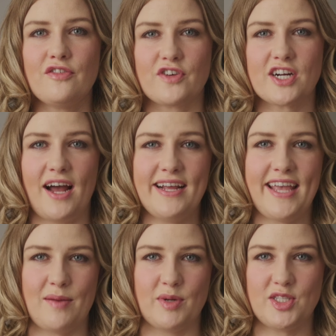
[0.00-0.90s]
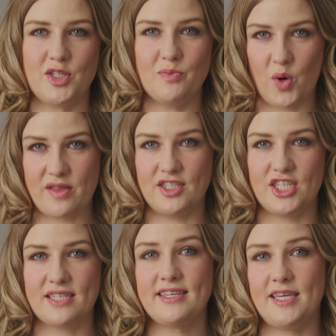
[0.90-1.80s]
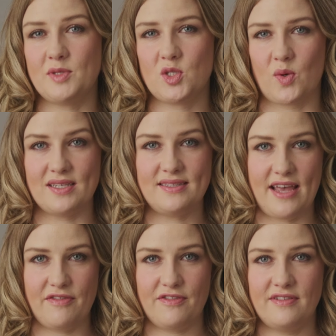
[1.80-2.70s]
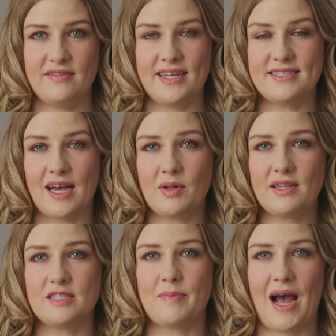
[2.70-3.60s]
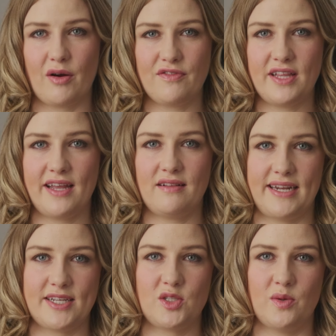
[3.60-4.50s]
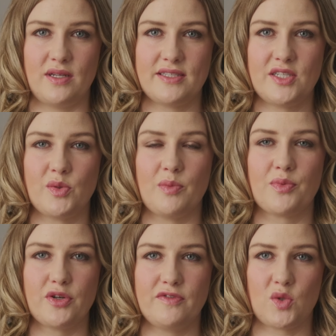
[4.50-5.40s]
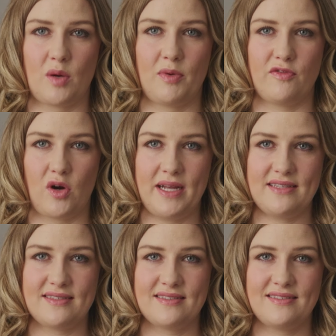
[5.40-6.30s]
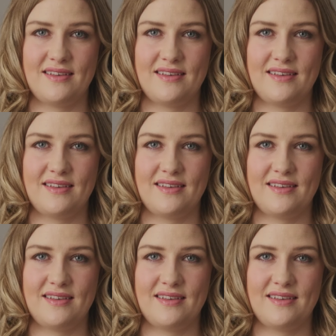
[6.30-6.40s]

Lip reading: Verkada cameras do more than just keep stores safe. They double as powerful analytics tools to improve store performance.